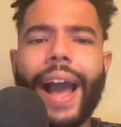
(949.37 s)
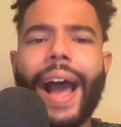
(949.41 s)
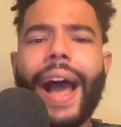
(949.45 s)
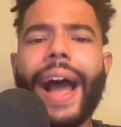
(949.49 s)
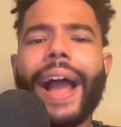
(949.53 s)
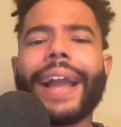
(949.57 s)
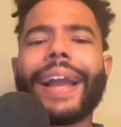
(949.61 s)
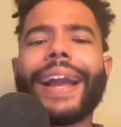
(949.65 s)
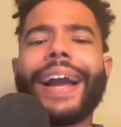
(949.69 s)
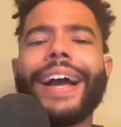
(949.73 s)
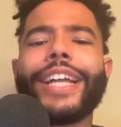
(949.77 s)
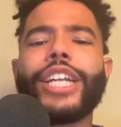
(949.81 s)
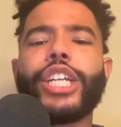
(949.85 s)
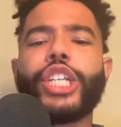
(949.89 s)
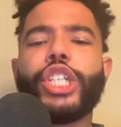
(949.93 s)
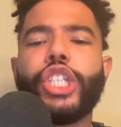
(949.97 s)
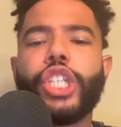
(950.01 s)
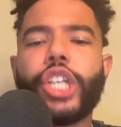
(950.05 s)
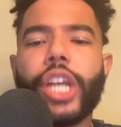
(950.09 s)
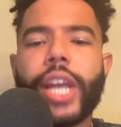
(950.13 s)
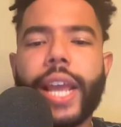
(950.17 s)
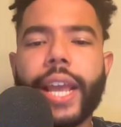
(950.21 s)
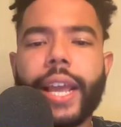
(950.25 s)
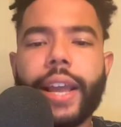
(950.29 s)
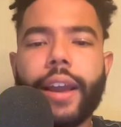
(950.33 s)
I got
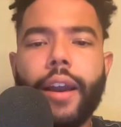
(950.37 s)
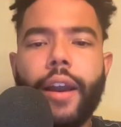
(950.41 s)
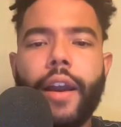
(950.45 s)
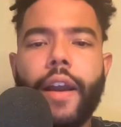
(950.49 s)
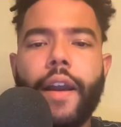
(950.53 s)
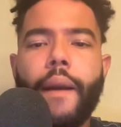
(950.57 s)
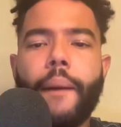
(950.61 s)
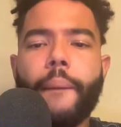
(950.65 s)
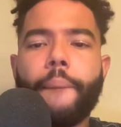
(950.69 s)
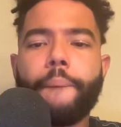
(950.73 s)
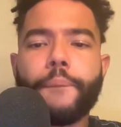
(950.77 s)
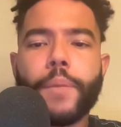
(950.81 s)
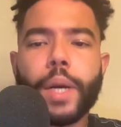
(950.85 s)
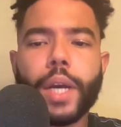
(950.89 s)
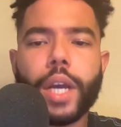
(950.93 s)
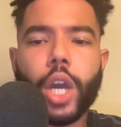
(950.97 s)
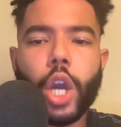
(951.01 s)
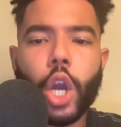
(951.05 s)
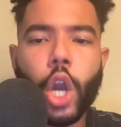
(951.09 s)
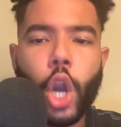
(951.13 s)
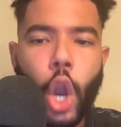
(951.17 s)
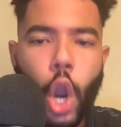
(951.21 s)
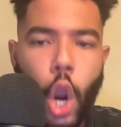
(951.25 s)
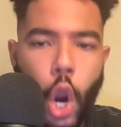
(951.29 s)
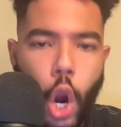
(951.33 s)
Jake
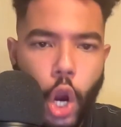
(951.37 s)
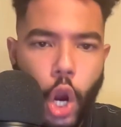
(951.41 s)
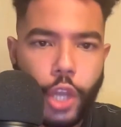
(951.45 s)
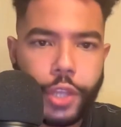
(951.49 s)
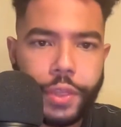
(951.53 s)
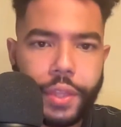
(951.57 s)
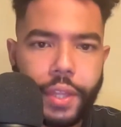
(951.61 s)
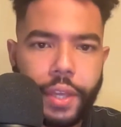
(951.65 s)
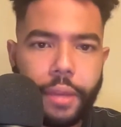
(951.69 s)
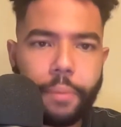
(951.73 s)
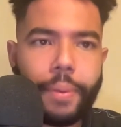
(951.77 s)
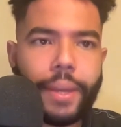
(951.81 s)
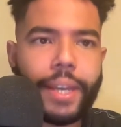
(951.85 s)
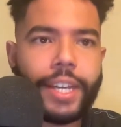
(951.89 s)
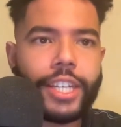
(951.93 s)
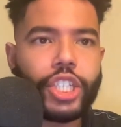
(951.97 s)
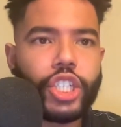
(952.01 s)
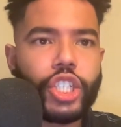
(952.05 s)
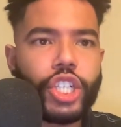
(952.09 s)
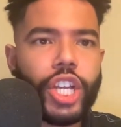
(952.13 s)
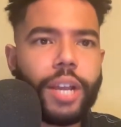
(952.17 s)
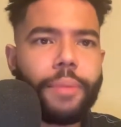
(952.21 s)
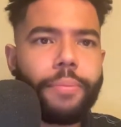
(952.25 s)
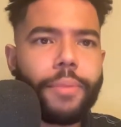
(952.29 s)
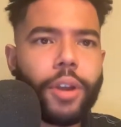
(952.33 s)
McCarthy because
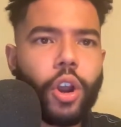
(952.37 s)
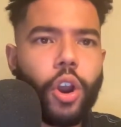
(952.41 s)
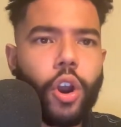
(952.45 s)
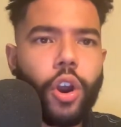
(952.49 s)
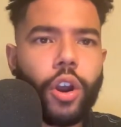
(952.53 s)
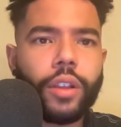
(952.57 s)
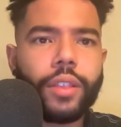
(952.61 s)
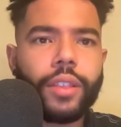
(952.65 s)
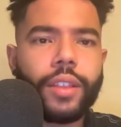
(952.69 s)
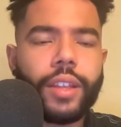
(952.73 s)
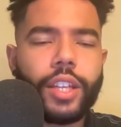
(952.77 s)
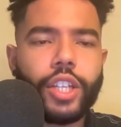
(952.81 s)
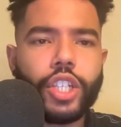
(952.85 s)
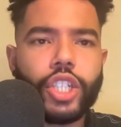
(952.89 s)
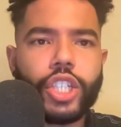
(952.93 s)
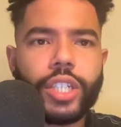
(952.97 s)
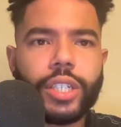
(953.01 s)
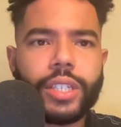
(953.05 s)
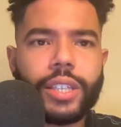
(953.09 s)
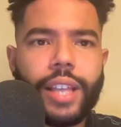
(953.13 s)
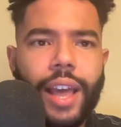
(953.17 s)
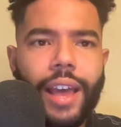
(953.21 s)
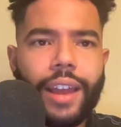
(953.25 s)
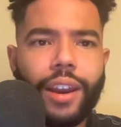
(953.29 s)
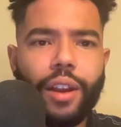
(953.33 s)
Jake McCarthy just
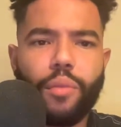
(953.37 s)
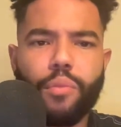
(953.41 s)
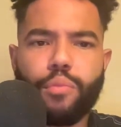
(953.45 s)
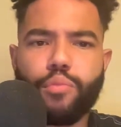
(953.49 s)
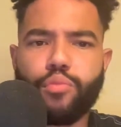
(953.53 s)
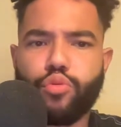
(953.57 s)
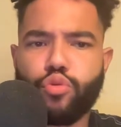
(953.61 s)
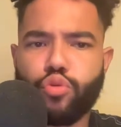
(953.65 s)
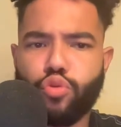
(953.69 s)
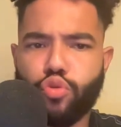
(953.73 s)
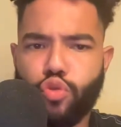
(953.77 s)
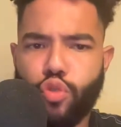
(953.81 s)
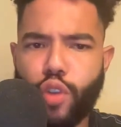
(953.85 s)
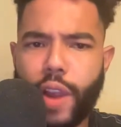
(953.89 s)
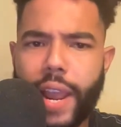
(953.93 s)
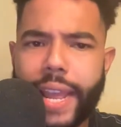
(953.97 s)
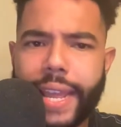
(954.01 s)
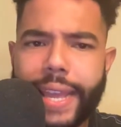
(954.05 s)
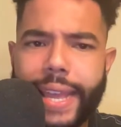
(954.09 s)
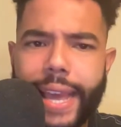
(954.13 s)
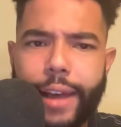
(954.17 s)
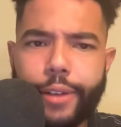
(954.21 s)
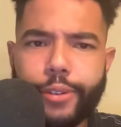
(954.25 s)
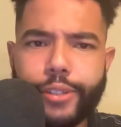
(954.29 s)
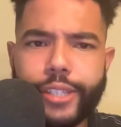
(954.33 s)
had a
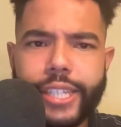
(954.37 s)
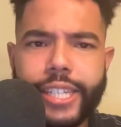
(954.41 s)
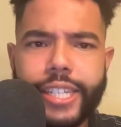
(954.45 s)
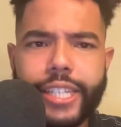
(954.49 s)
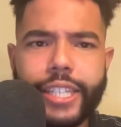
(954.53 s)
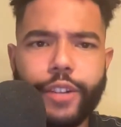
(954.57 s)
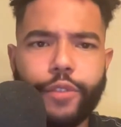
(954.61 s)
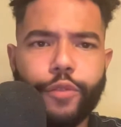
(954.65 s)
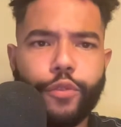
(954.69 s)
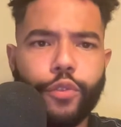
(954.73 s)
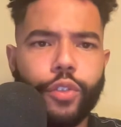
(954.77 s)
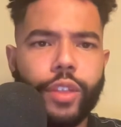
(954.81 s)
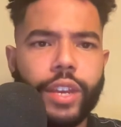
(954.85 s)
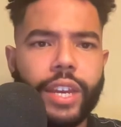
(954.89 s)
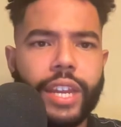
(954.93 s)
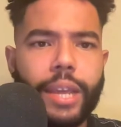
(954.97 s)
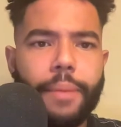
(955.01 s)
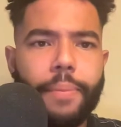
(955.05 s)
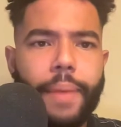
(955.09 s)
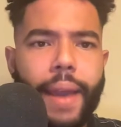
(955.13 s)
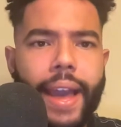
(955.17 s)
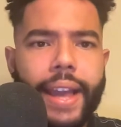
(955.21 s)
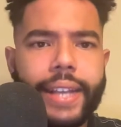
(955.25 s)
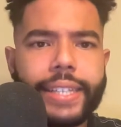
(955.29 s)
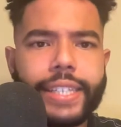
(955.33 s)
breakout season for the D
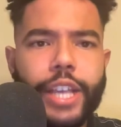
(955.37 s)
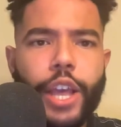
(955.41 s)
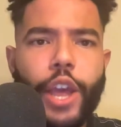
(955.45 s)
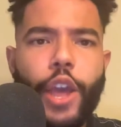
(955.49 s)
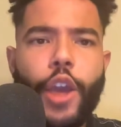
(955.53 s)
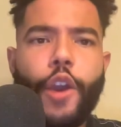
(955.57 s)
backs